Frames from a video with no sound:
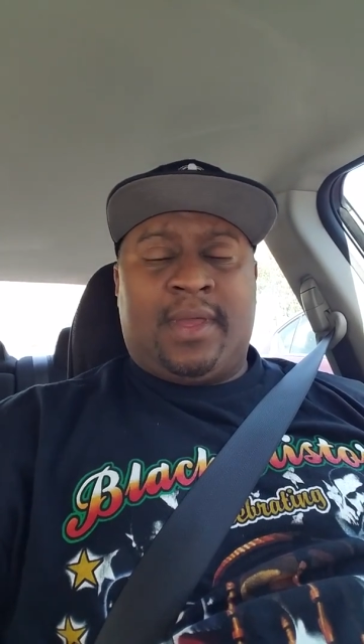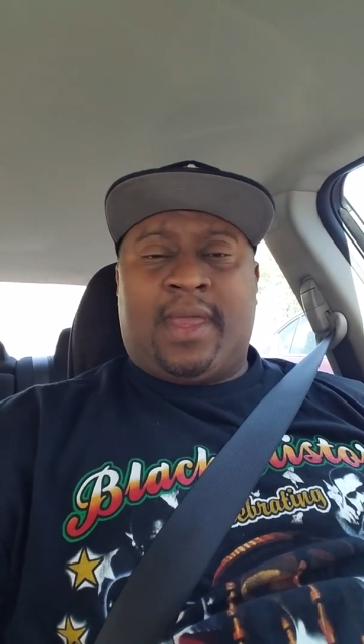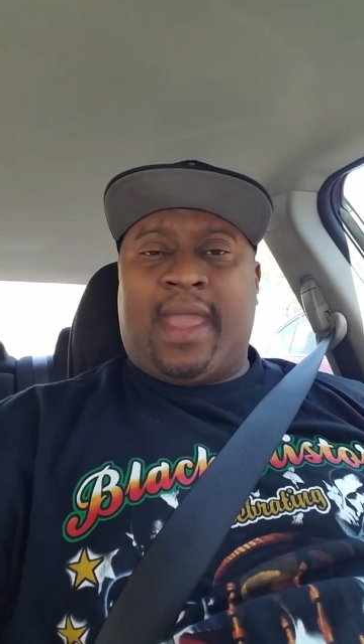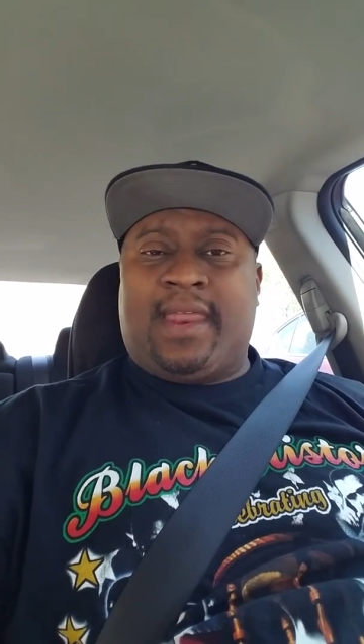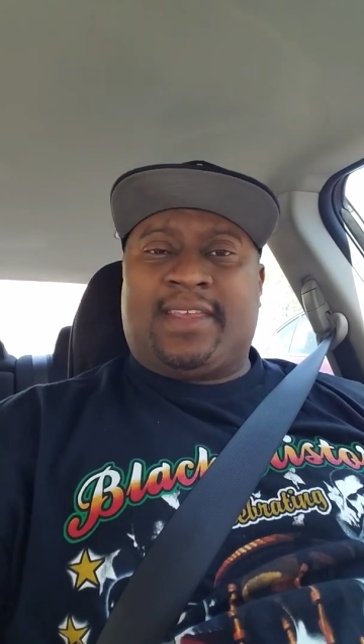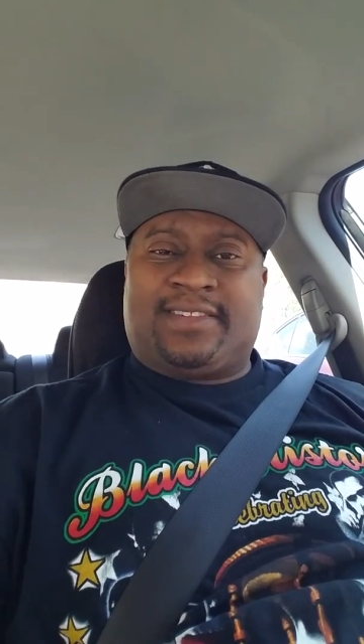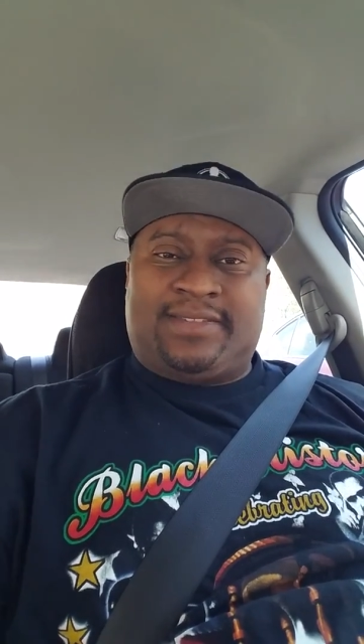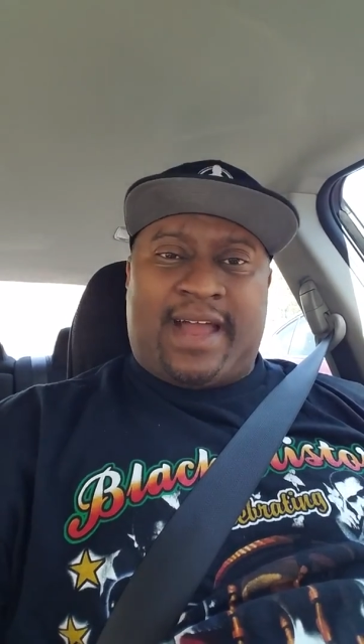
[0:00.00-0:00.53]

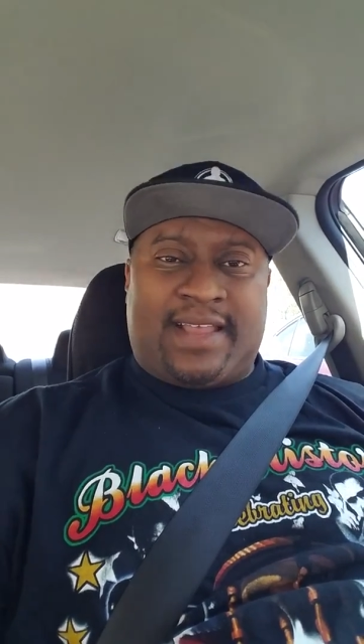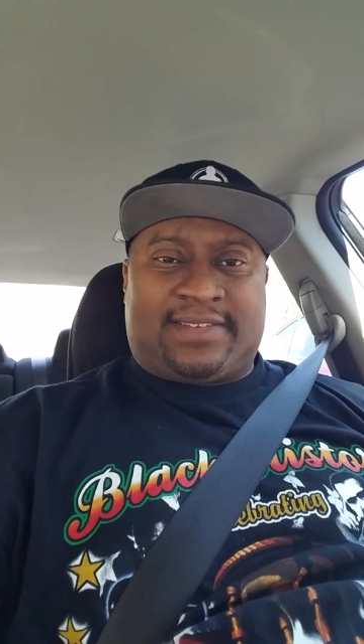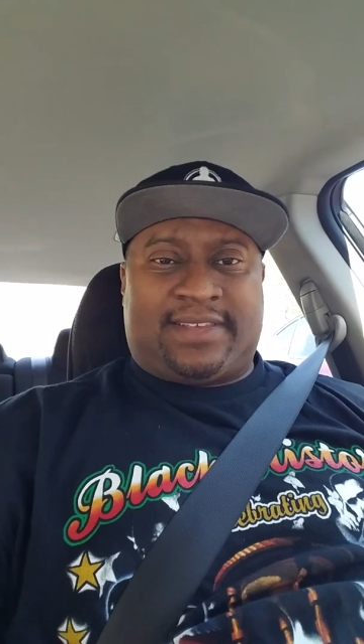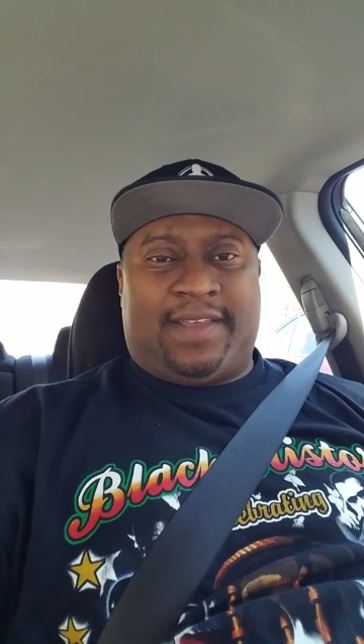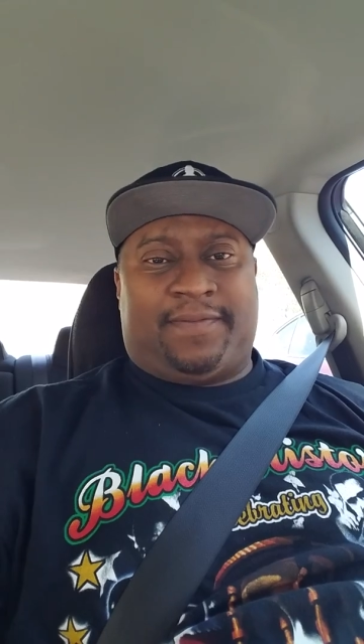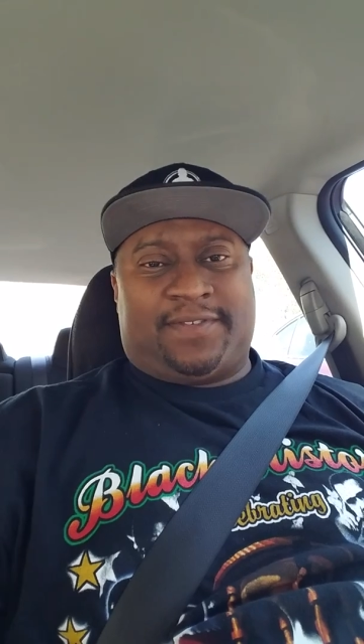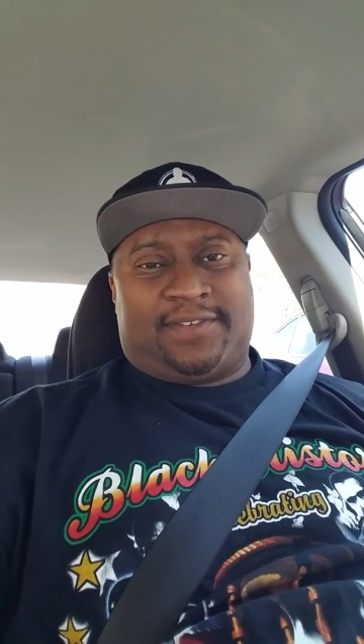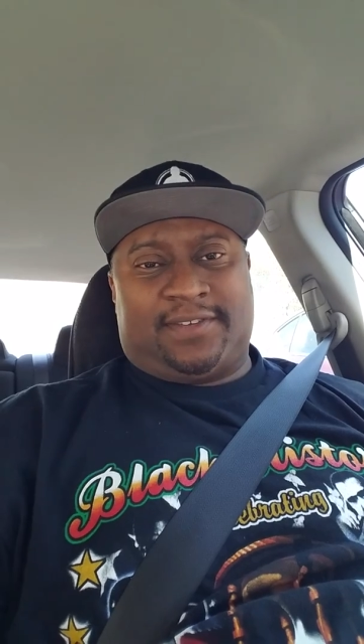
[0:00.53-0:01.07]
And it's not
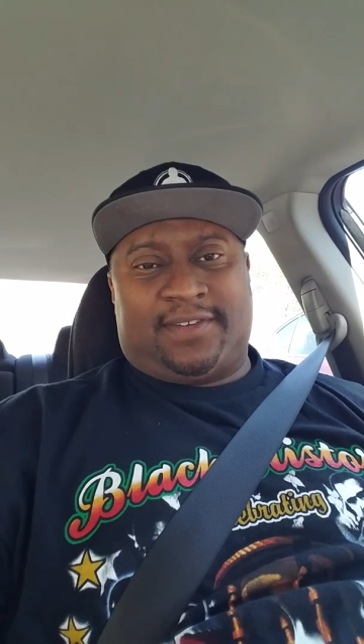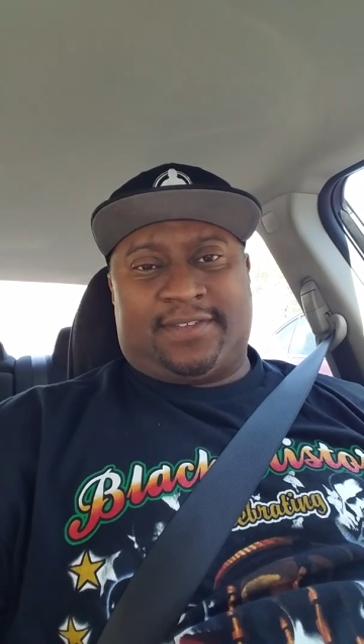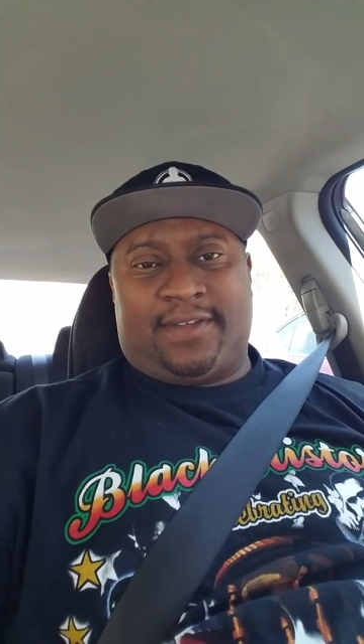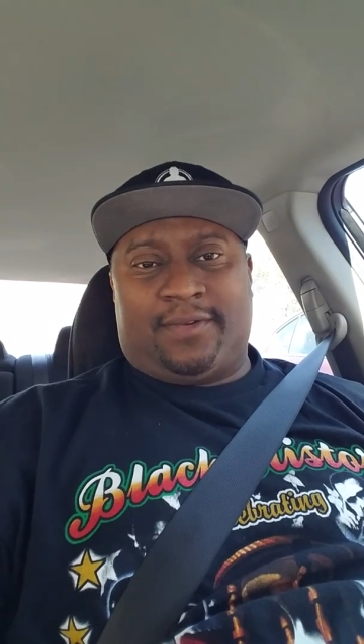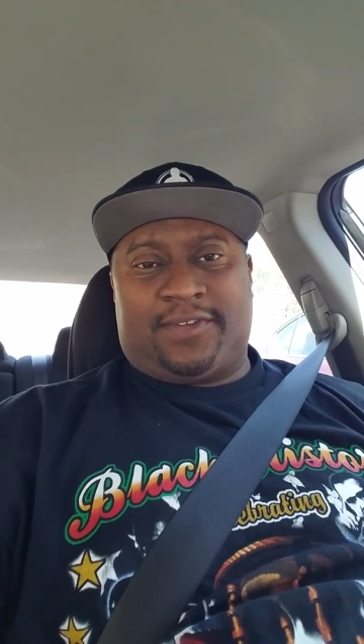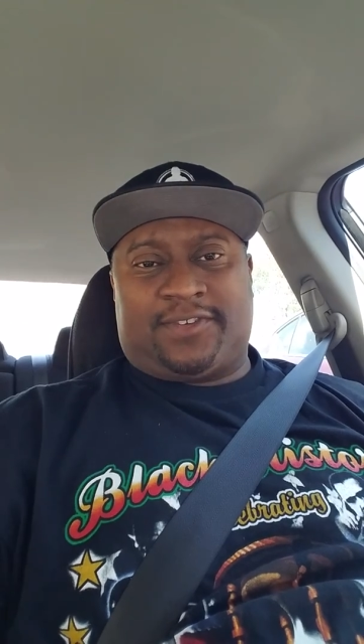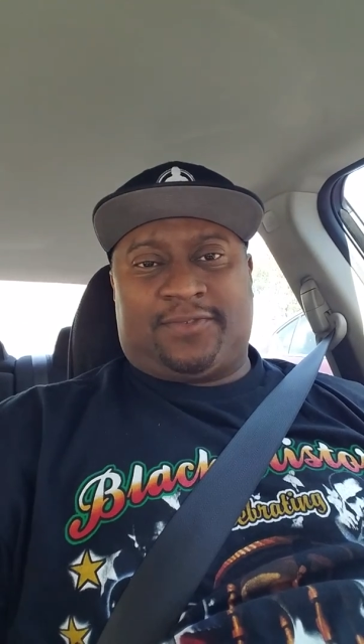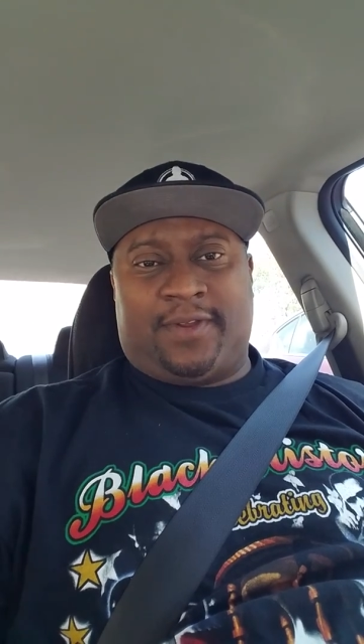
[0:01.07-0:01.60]
safe for sisters
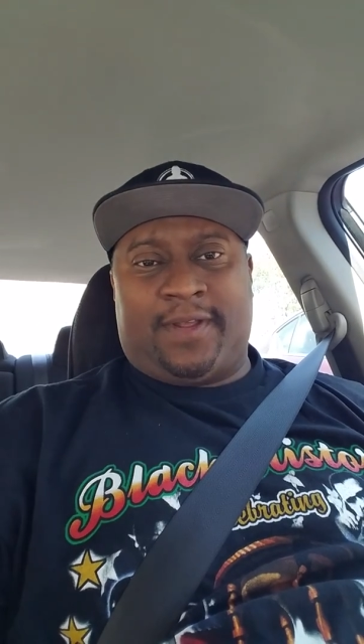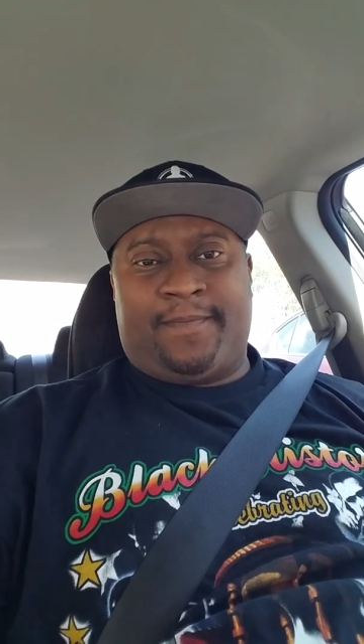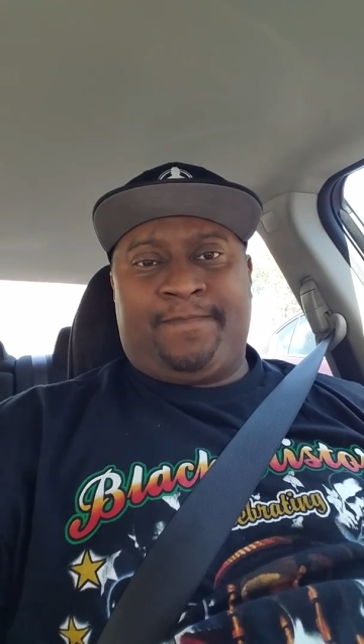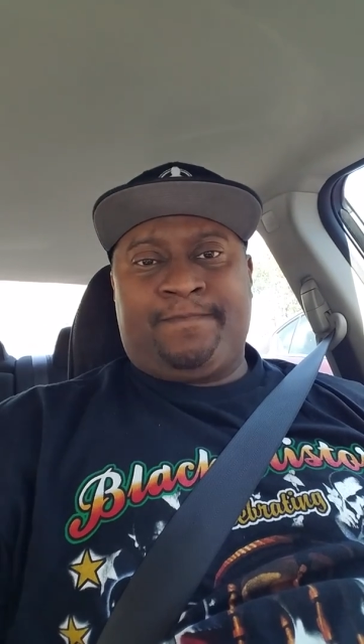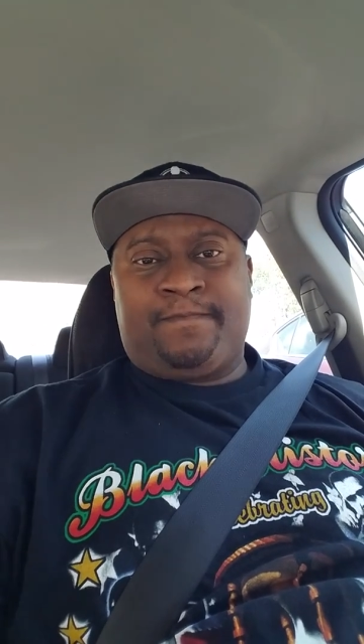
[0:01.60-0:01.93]
on the street.